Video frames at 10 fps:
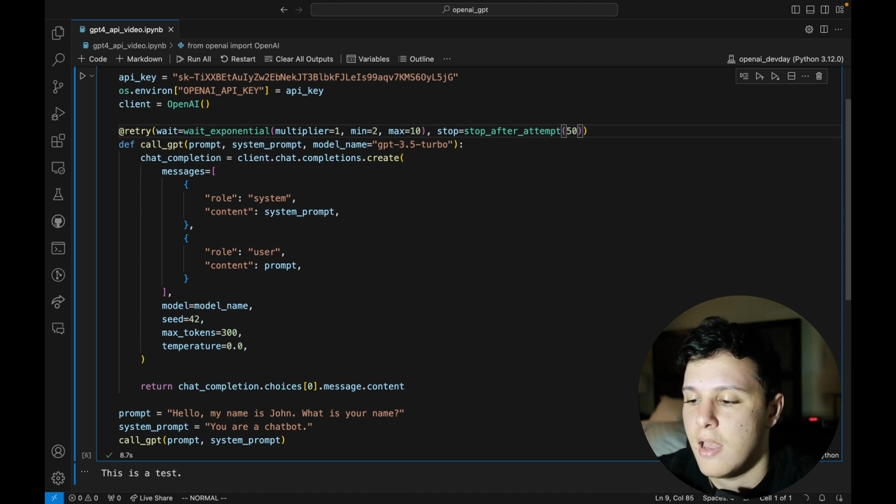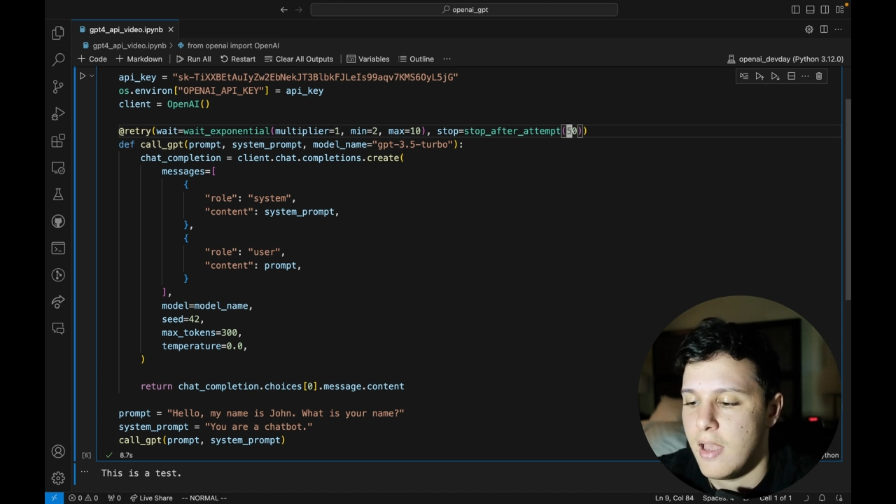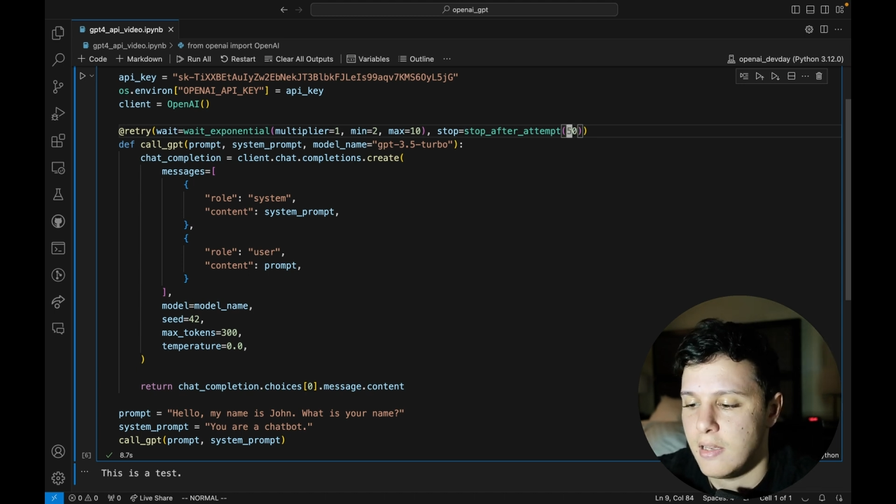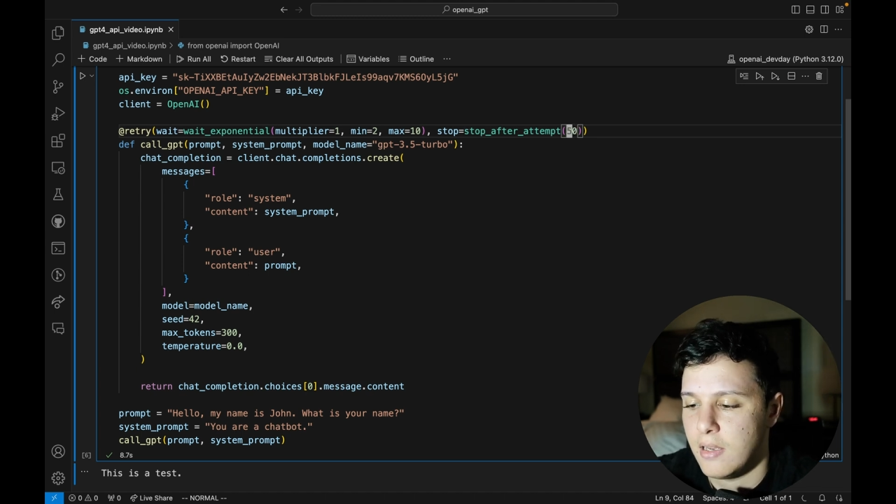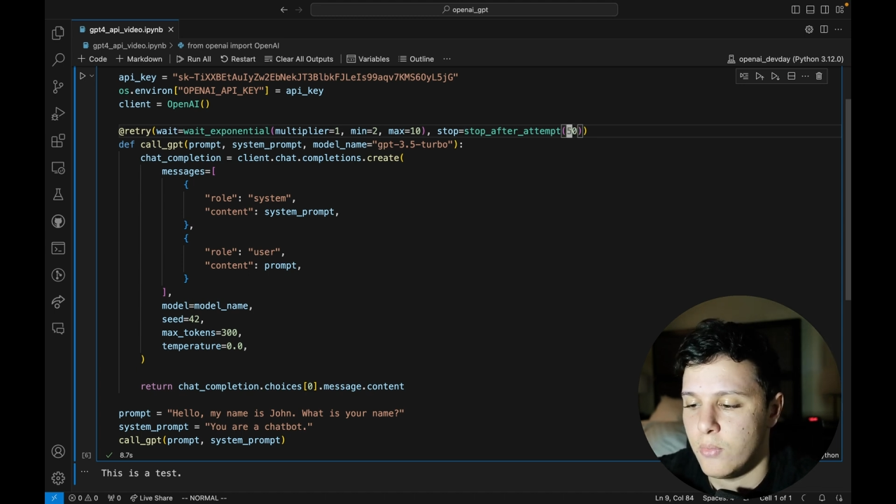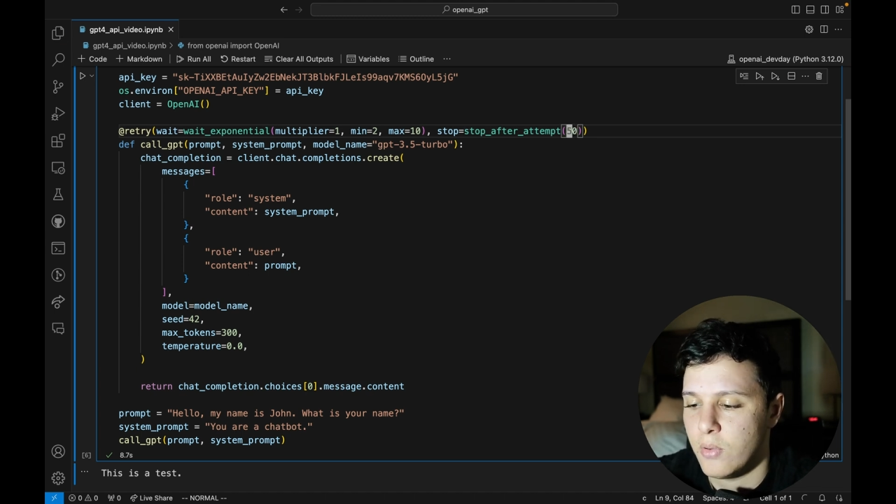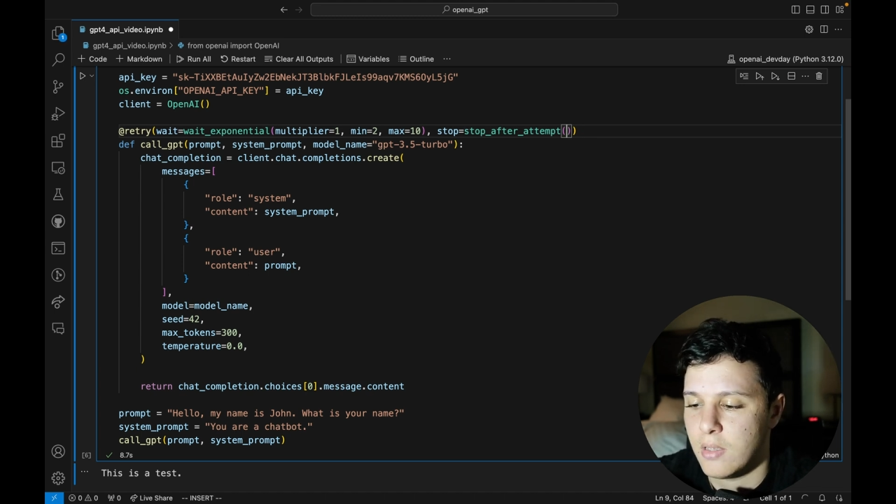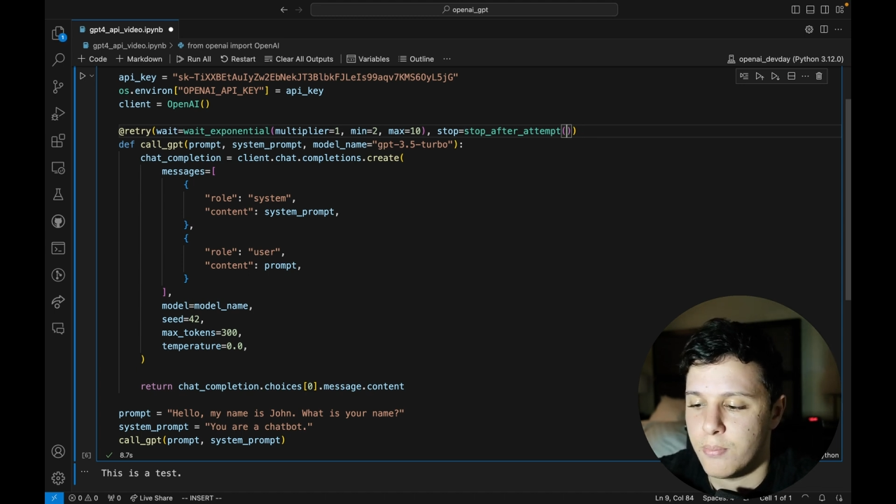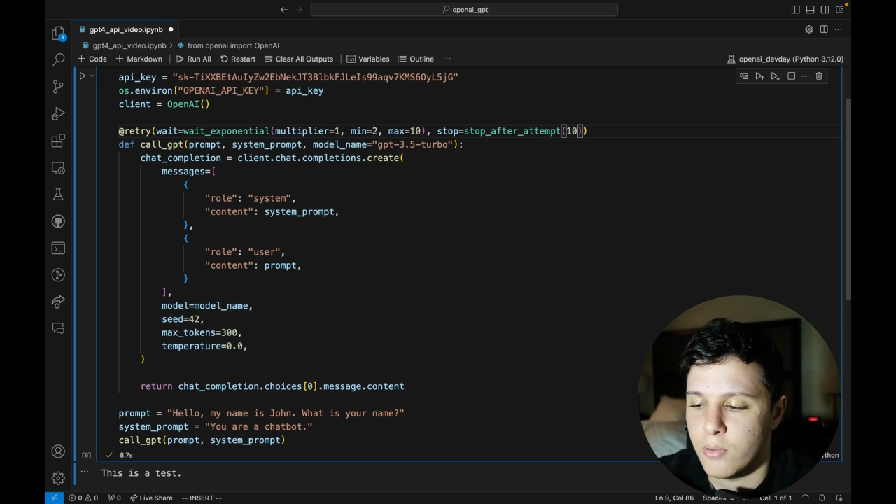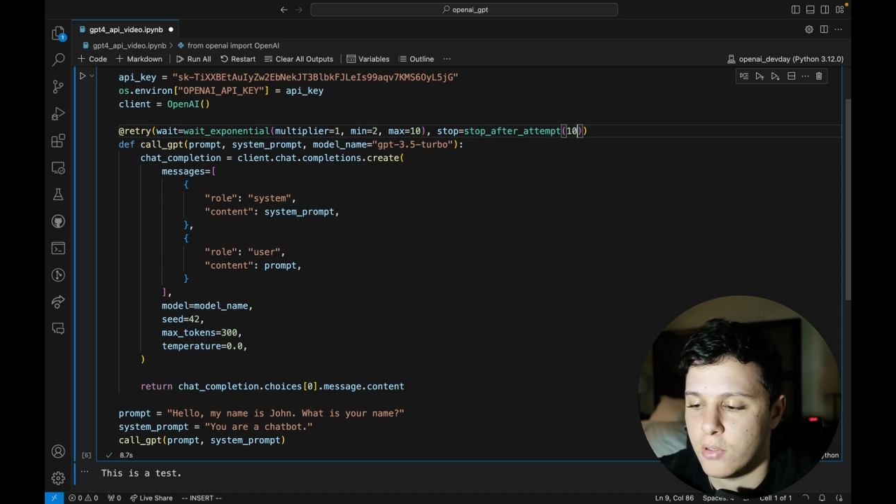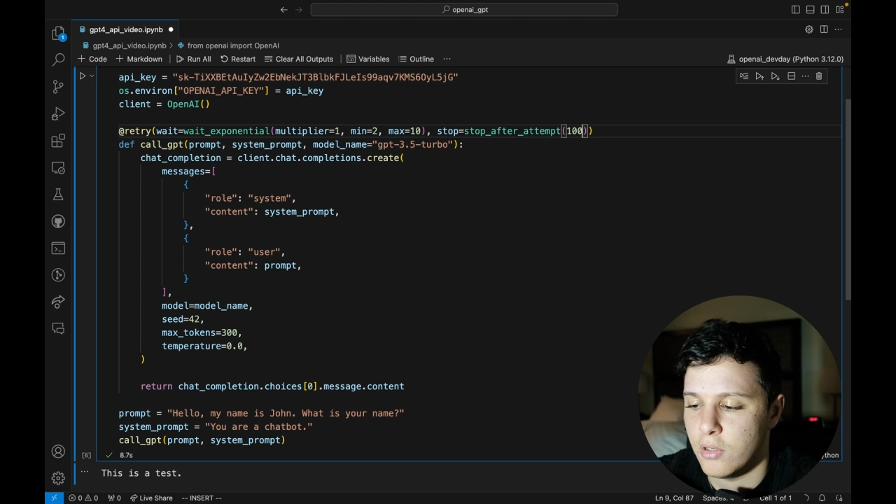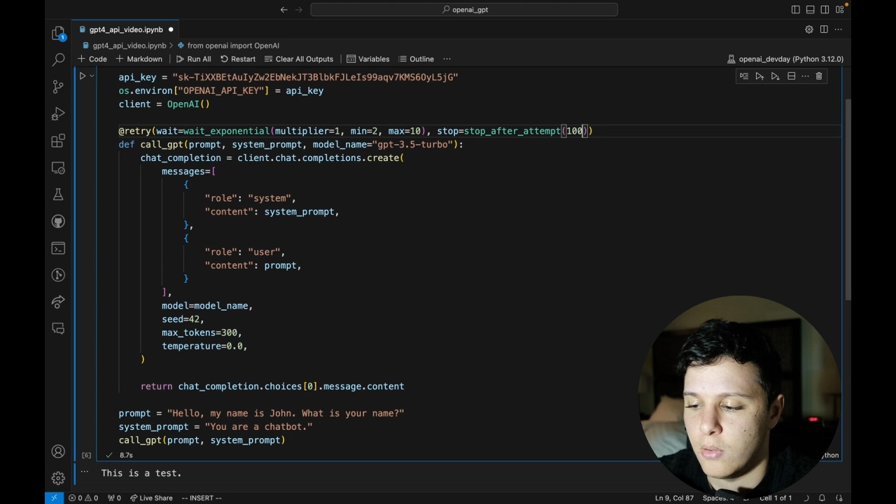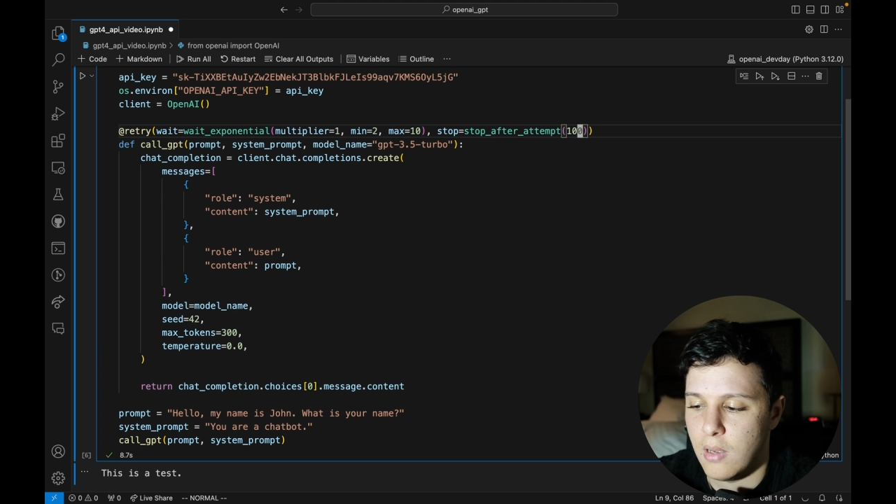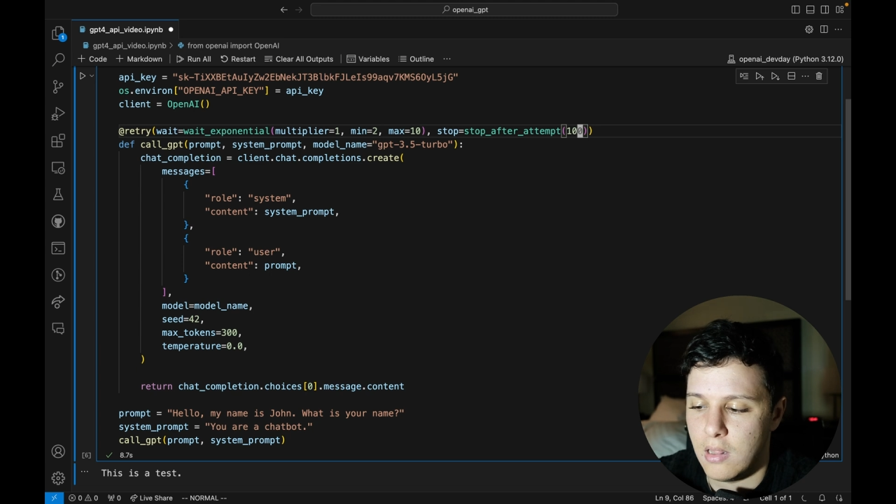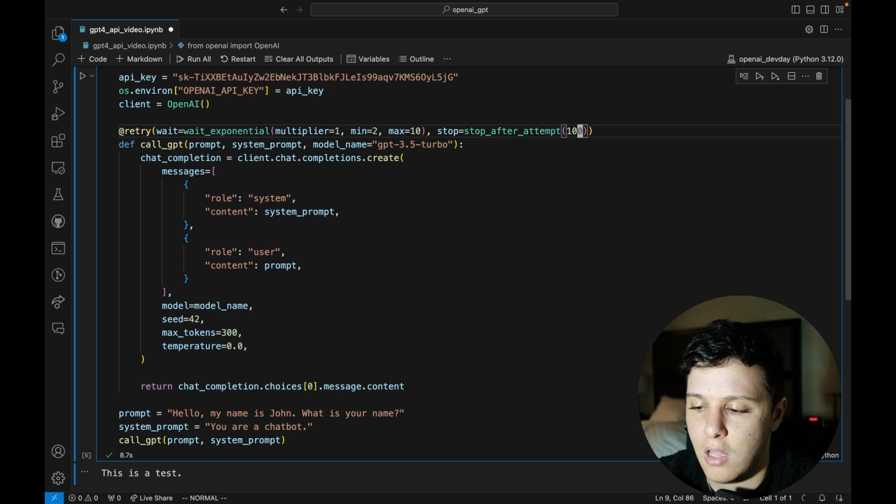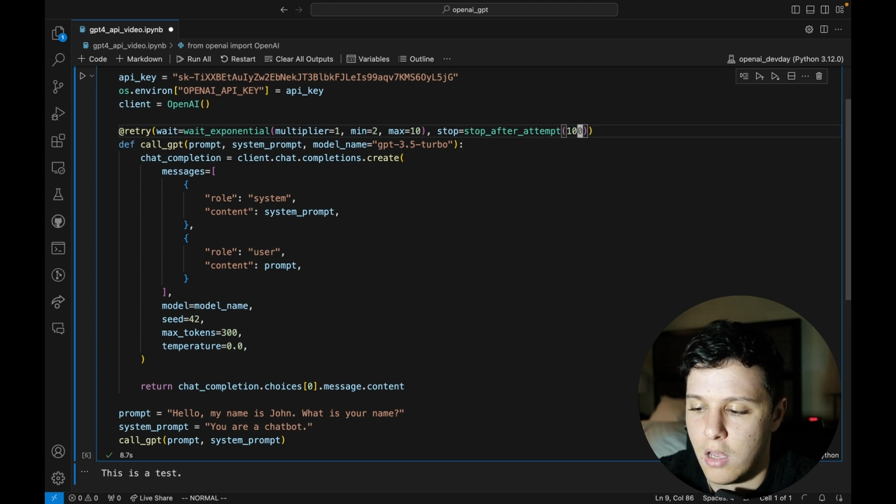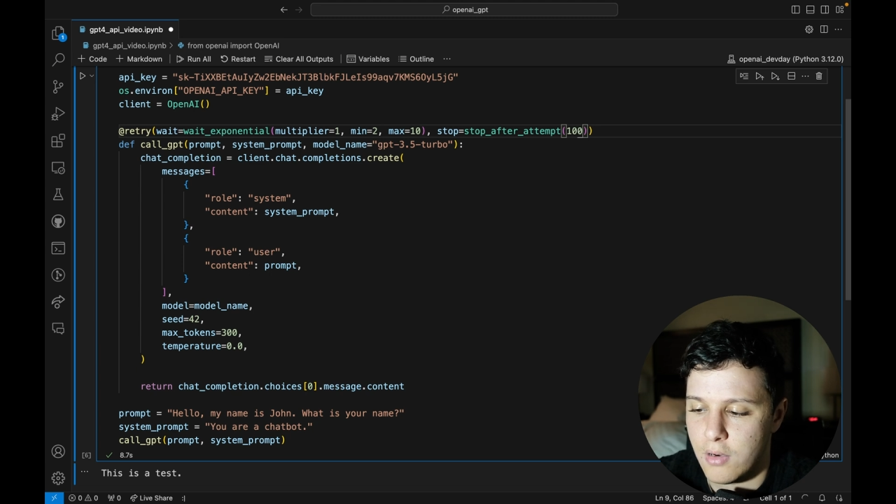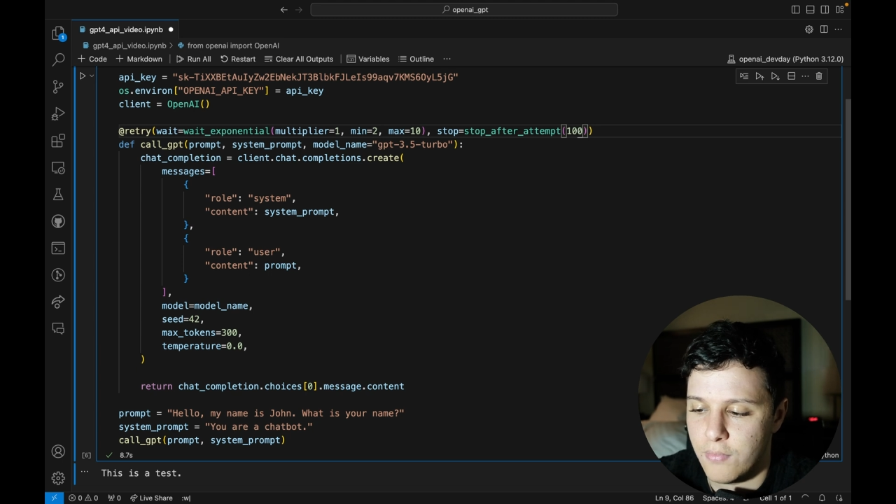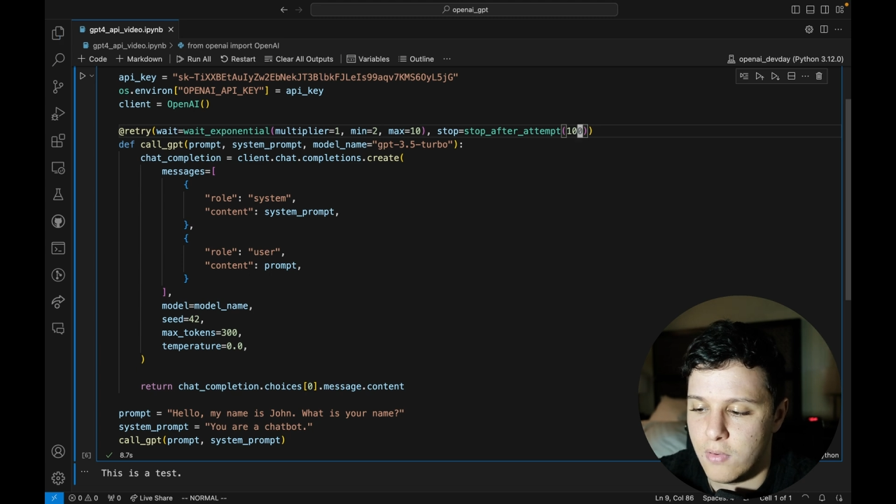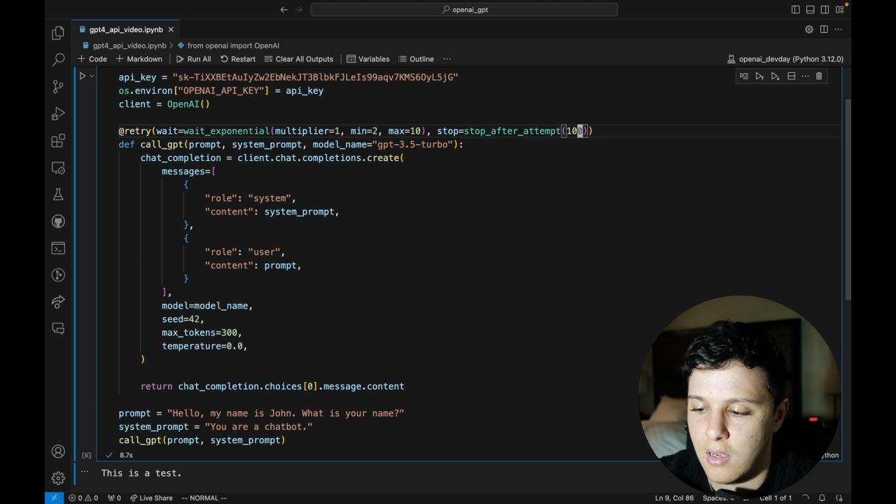And then we can put, you know, a lot
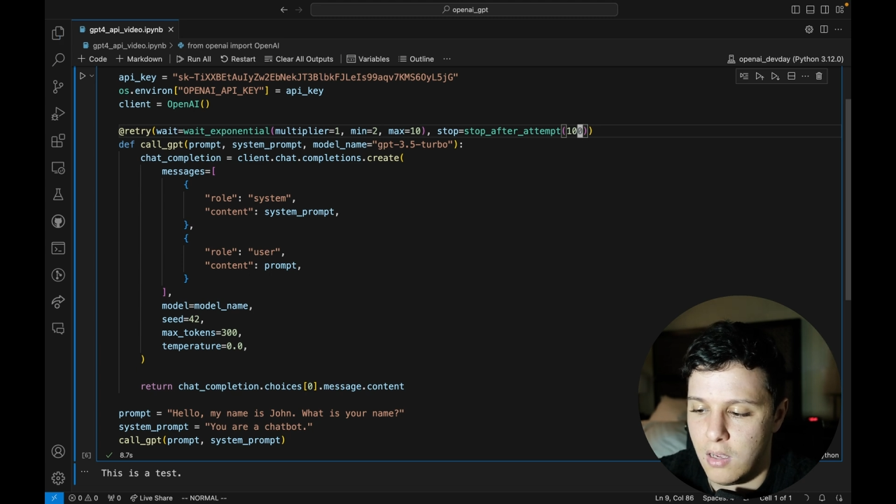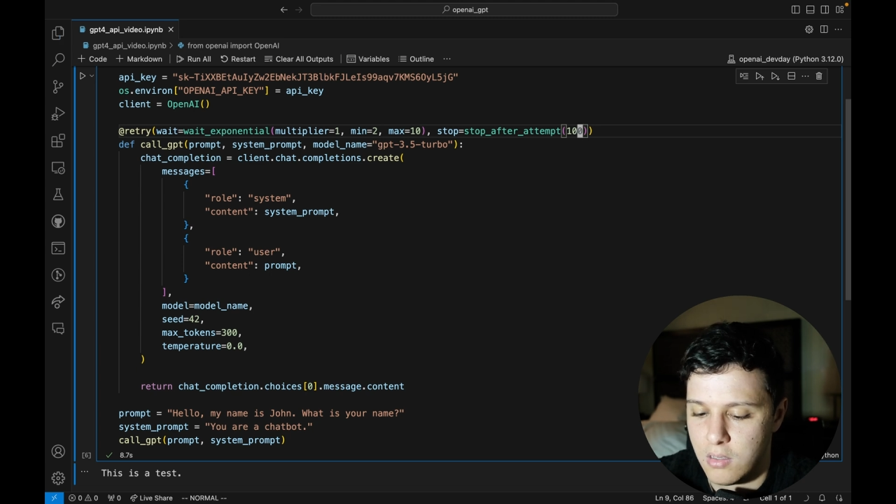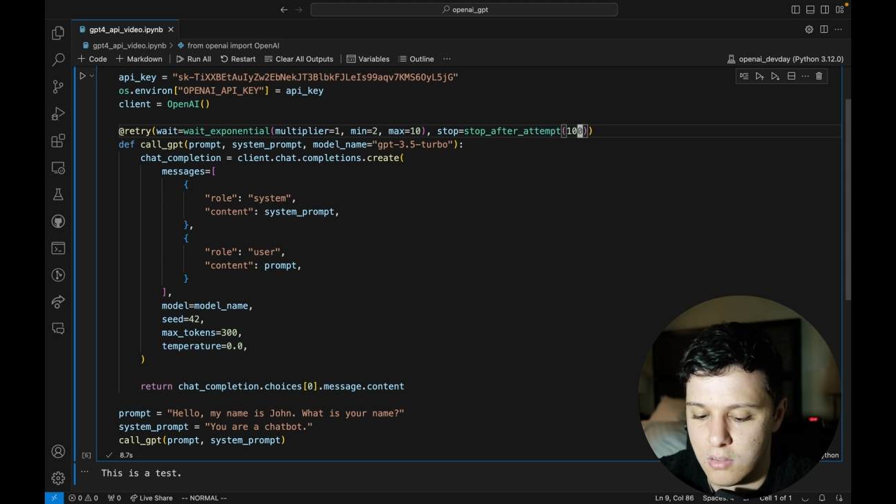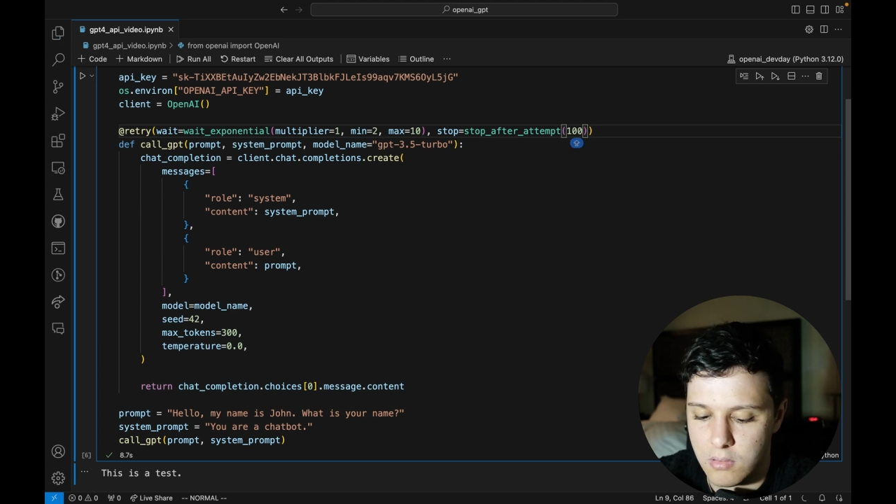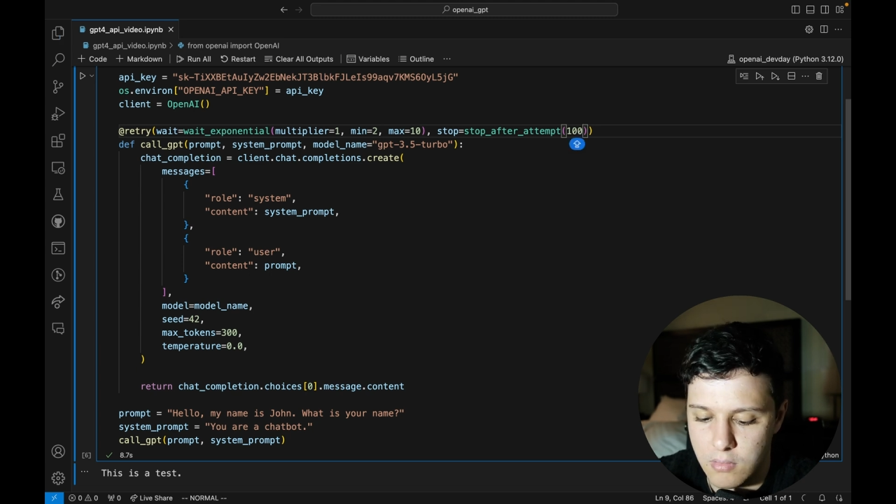of uh,